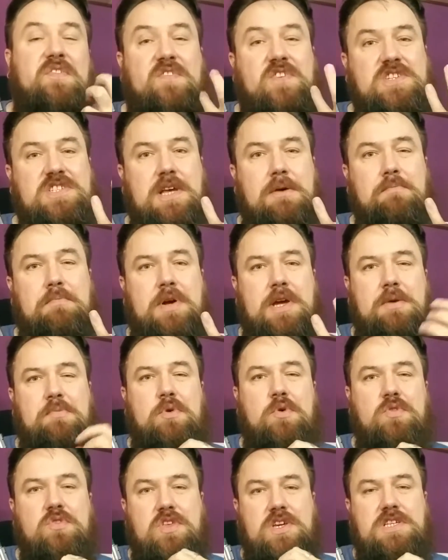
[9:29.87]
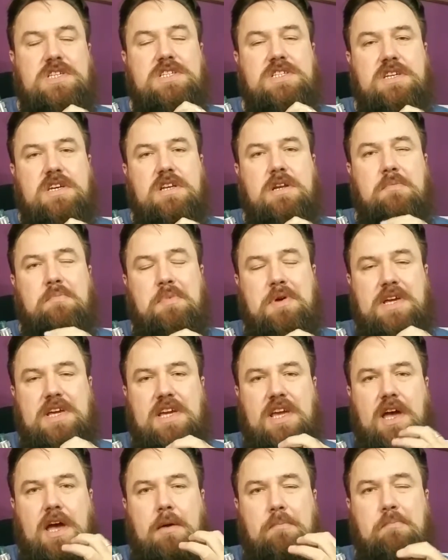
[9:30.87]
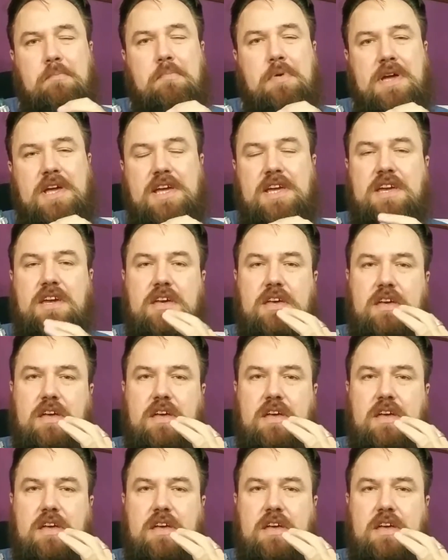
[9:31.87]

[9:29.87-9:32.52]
For some people, this is going to be a big,